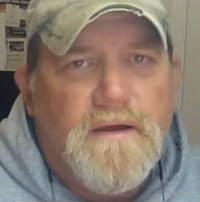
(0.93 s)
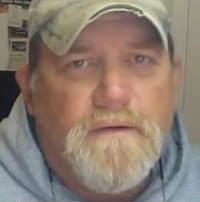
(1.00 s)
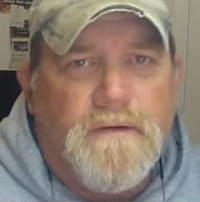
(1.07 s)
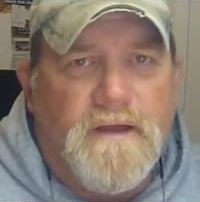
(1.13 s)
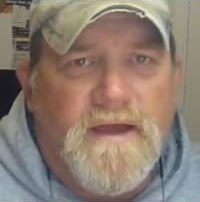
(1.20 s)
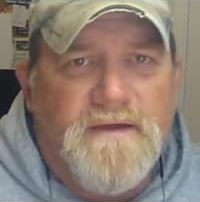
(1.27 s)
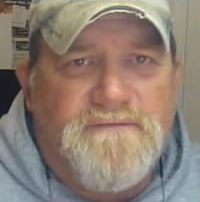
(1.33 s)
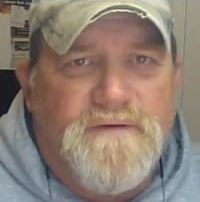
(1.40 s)

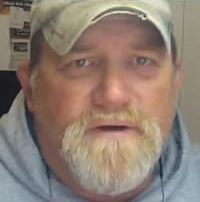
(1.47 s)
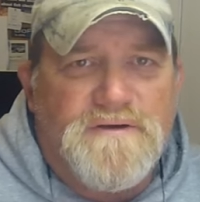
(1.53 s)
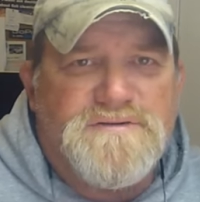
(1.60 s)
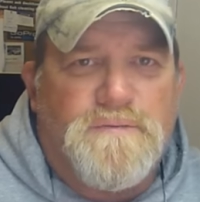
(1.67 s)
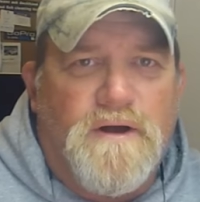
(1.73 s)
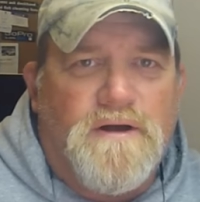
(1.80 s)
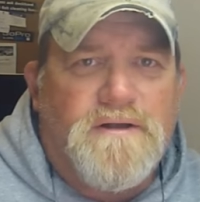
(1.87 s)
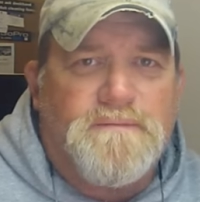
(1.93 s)
Well, hey folks,
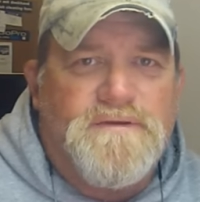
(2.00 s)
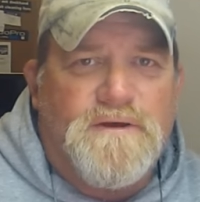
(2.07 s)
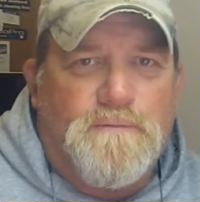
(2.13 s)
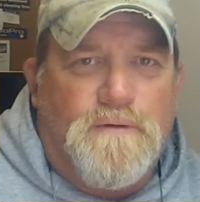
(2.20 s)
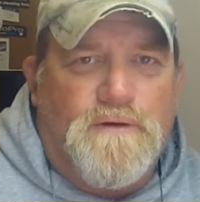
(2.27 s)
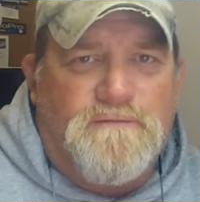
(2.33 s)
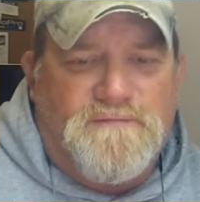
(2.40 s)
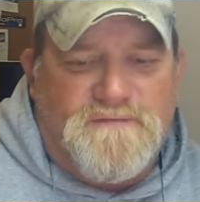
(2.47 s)
welcome to the
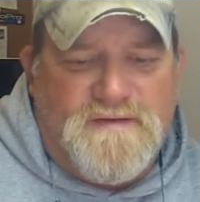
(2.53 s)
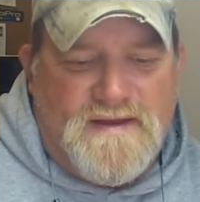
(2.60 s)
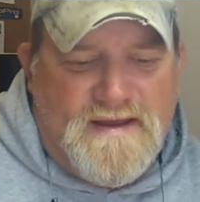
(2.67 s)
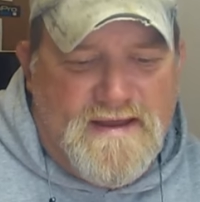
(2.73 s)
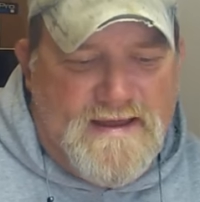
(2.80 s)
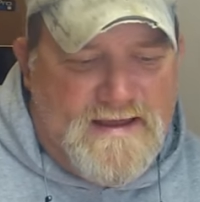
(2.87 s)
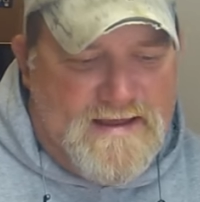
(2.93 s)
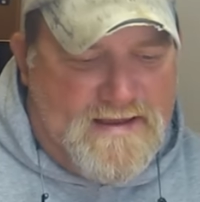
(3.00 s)
Wolf
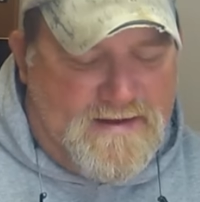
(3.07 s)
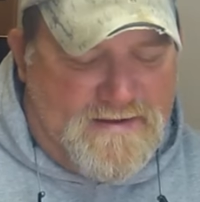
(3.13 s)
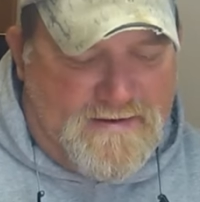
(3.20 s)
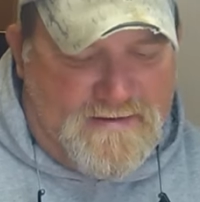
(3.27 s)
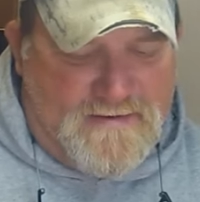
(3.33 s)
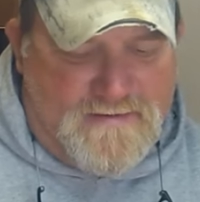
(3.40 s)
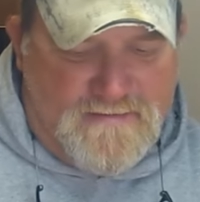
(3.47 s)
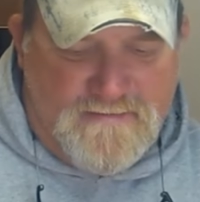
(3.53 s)
Den.
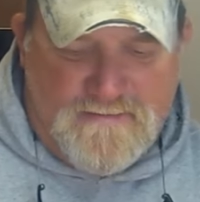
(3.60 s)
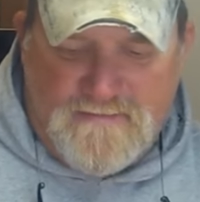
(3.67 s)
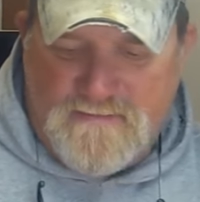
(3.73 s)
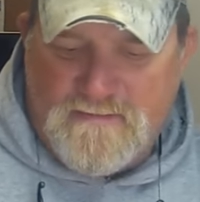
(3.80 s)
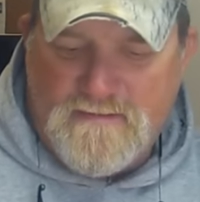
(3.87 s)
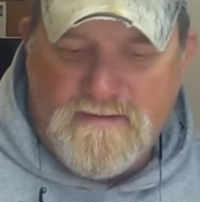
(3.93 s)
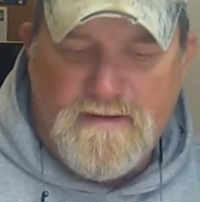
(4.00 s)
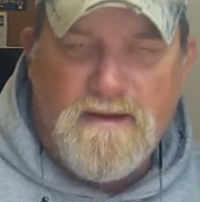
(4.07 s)

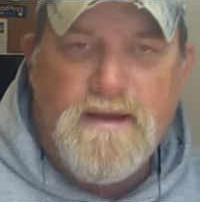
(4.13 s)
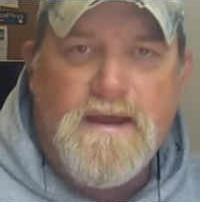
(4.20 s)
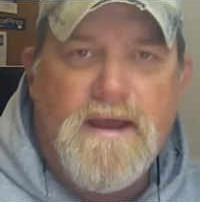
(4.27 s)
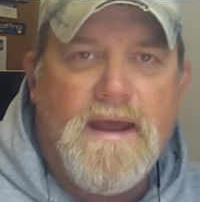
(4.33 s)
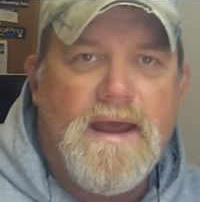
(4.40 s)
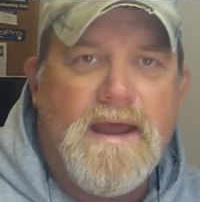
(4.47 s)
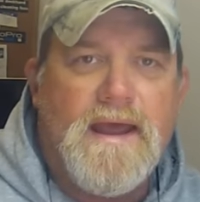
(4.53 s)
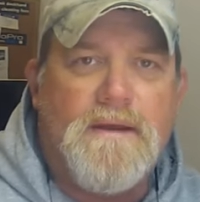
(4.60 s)

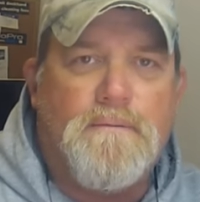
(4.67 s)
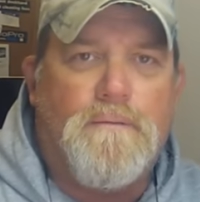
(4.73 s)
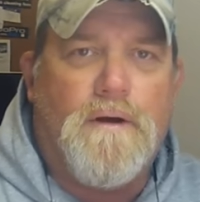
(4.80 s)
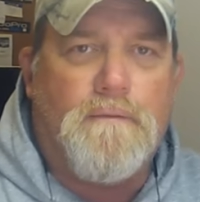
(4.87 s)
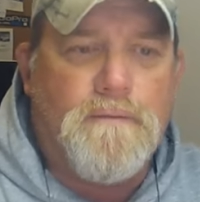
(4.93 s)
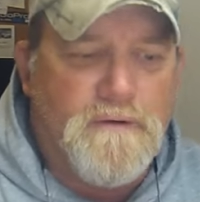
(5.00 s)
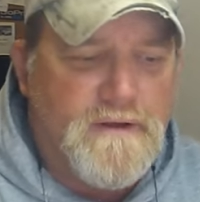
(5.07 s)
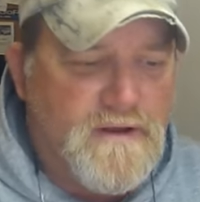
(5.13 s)
And
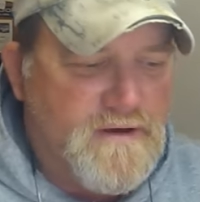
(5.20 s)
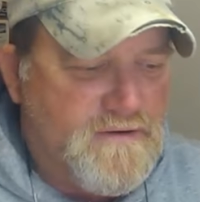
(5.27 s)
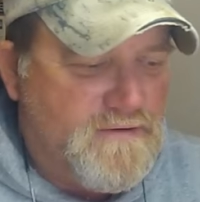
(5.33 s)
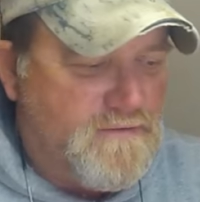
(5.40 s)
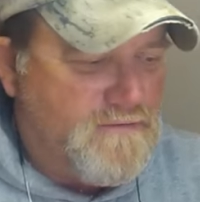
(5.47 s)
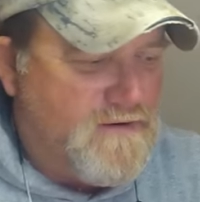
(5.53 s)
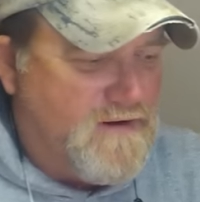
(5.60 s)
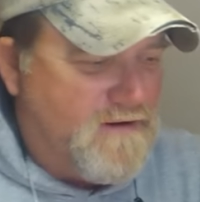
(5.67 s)
what we're going to
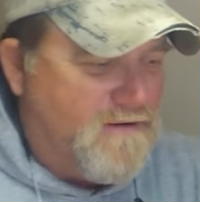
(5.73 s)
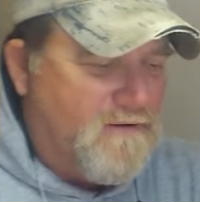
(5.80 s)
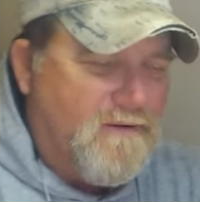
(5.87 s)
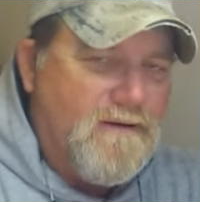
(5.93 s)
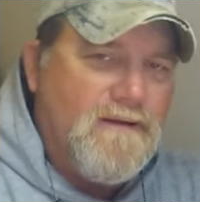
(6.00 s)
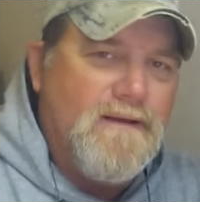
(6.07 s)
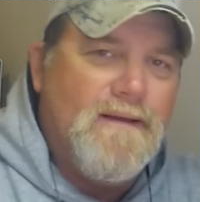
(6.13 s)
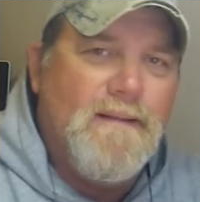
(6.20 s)
do
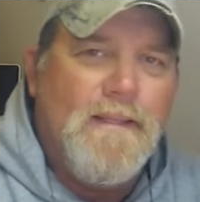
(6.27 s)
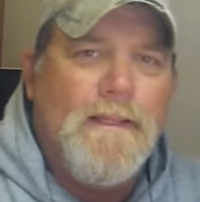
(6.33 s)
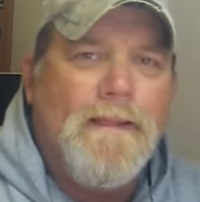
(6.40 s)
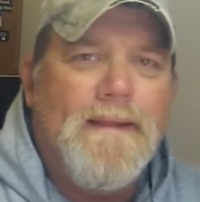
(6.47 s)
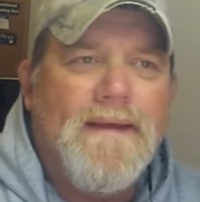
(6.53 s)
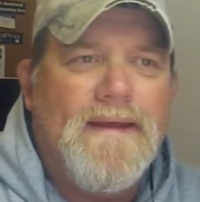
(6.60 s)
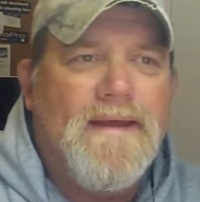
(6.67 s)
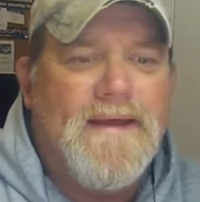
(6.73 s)
here
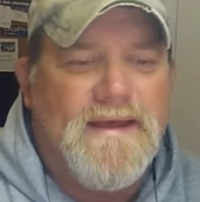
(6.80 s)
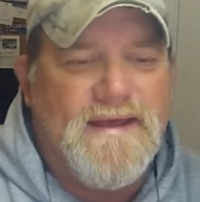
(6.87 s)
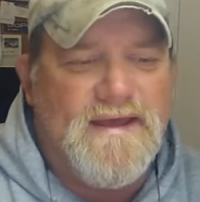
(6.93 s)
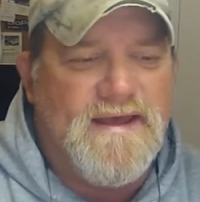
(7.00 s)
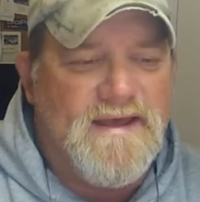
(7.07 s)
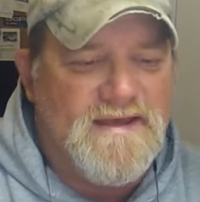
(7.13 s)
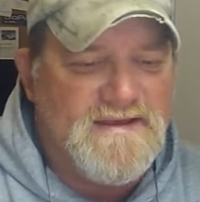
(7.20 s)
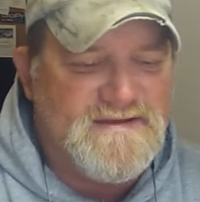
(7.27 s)

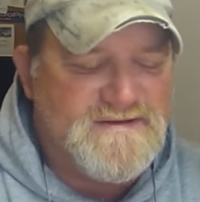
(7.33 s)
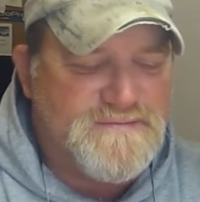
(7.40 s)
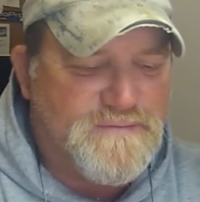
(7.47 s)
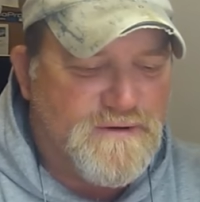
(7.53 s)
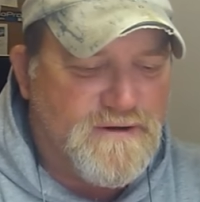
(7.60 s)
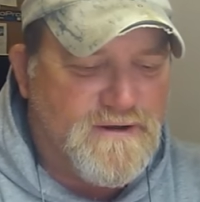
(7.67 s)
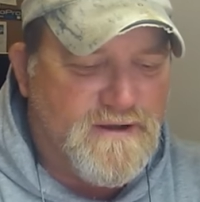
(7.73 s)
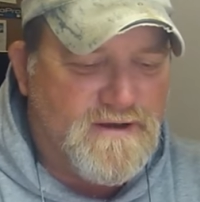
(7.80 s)
is
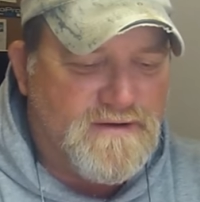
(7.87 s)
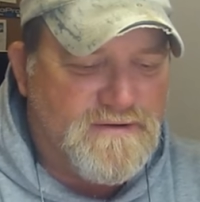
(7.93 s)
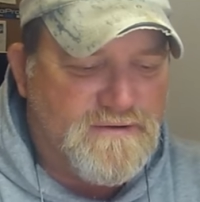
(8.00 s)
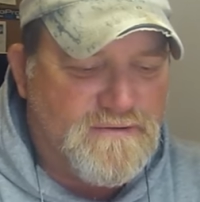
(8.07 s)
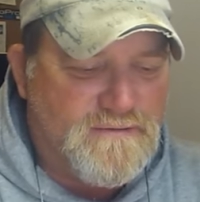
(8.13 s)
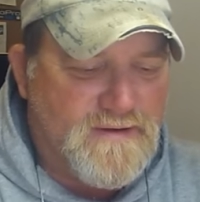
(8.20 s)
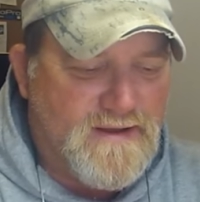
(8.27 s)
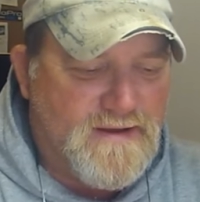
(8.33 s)
we're going to
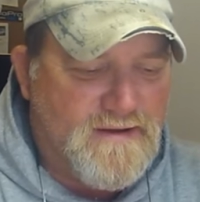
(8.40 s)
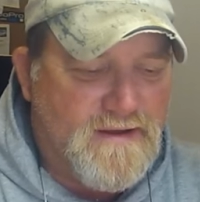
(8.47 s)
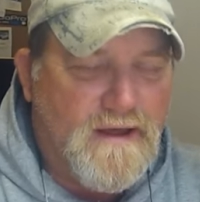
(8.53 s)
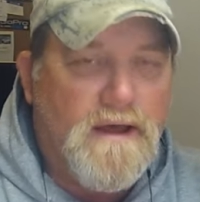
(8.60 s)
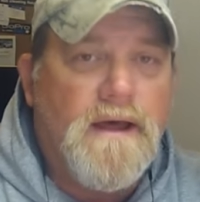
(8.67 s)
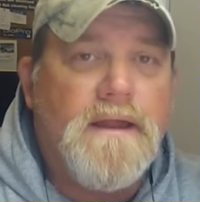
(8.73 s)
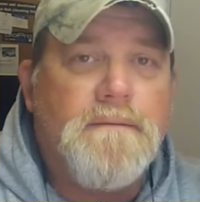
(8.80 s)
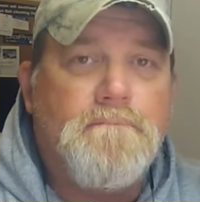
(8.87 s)
do an
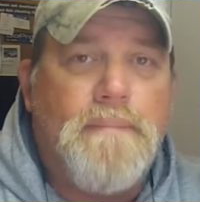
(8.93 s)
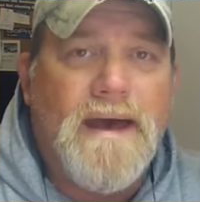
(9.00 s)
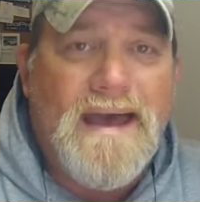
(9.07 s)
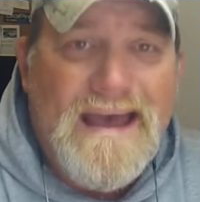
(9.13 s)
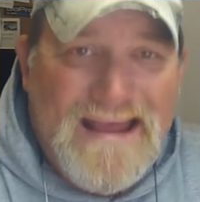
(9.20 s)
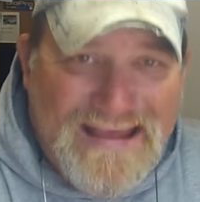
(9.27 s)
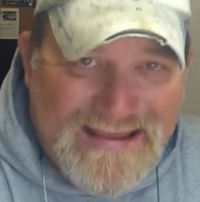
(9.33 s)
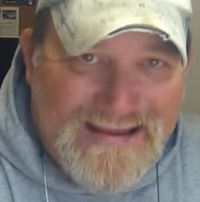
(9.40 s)

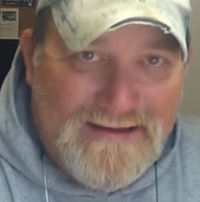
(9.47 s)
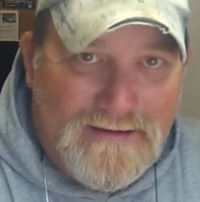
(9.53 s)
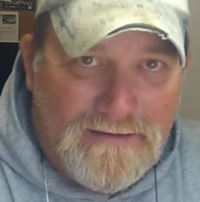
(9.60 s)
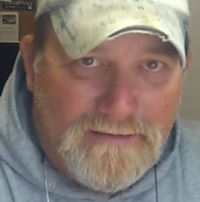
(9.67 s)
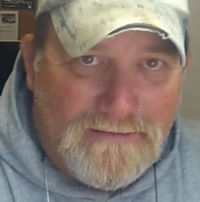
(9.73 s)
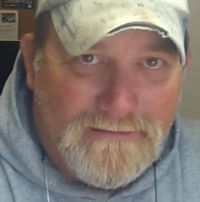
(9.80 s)
unbagging.